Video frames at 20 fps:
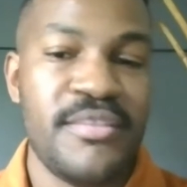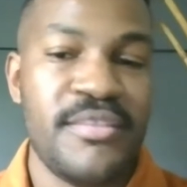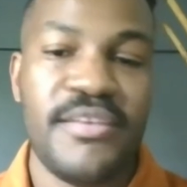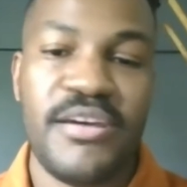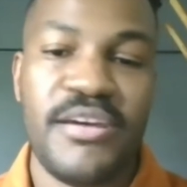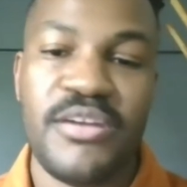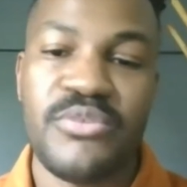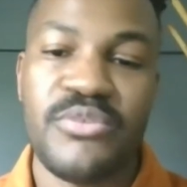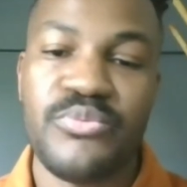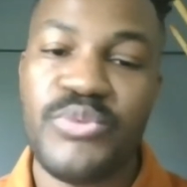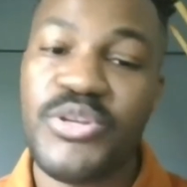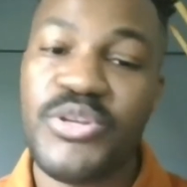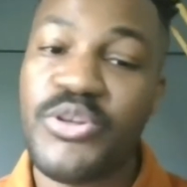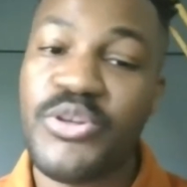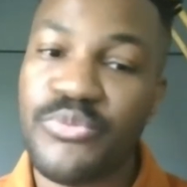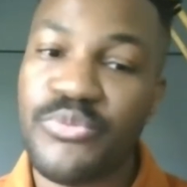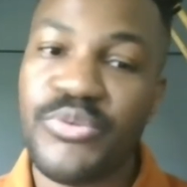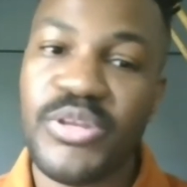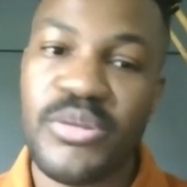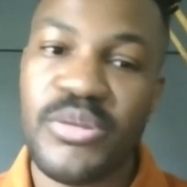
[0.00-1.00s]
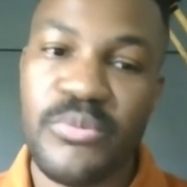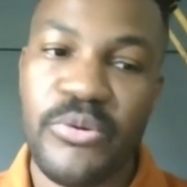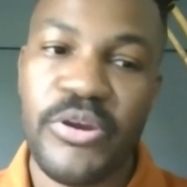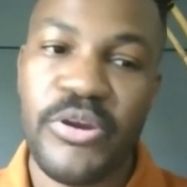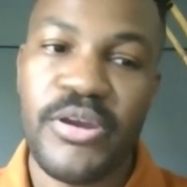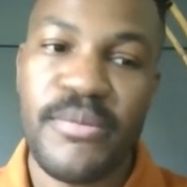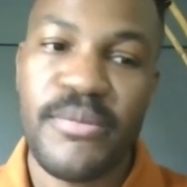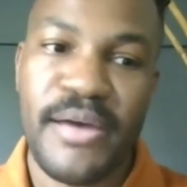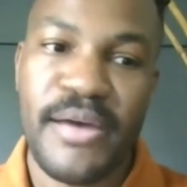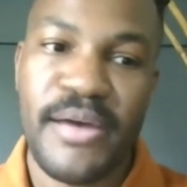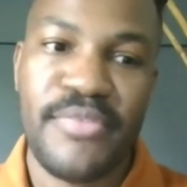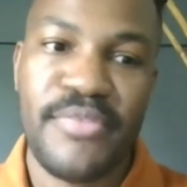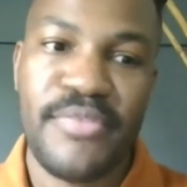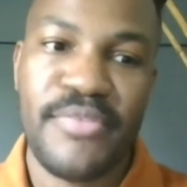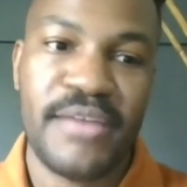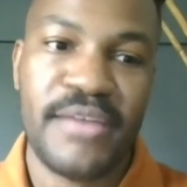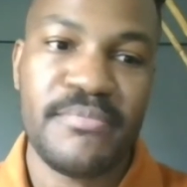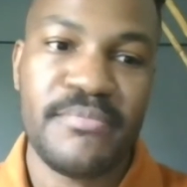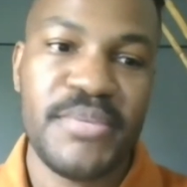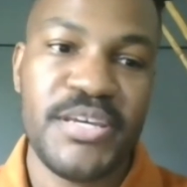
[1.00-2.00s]
then we don't really worry about
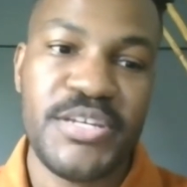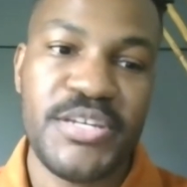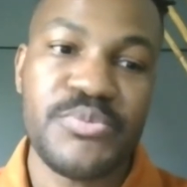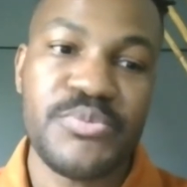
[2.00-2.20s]
that because